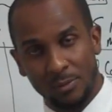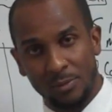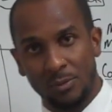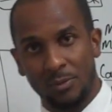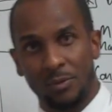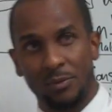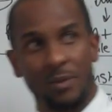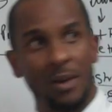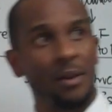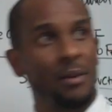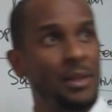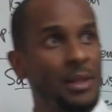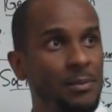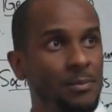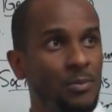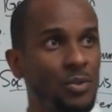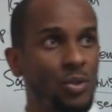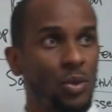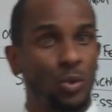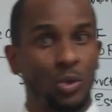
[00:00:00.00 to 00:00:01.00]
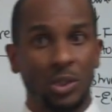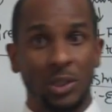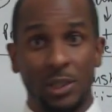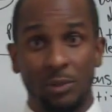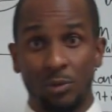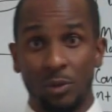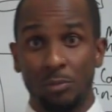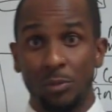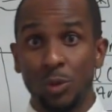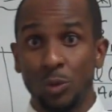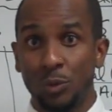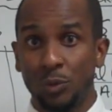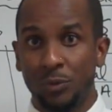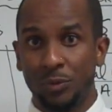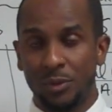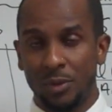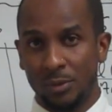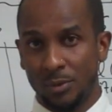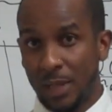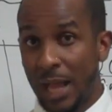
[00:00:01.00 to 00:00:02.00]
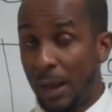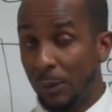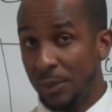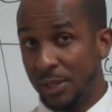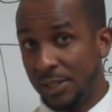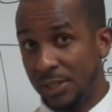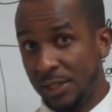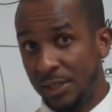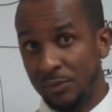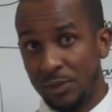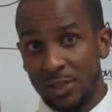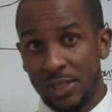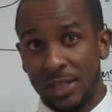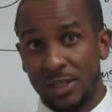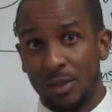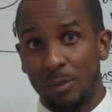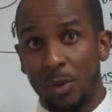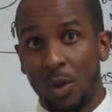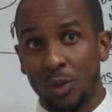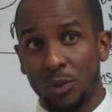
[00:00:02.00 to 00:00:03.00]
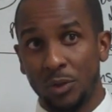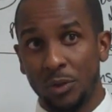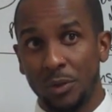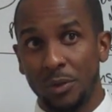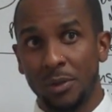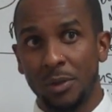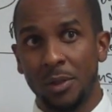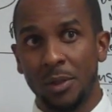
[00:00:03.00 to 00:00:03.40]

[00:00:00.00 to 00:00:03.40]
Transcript: very socially removed, I would even say subaltern.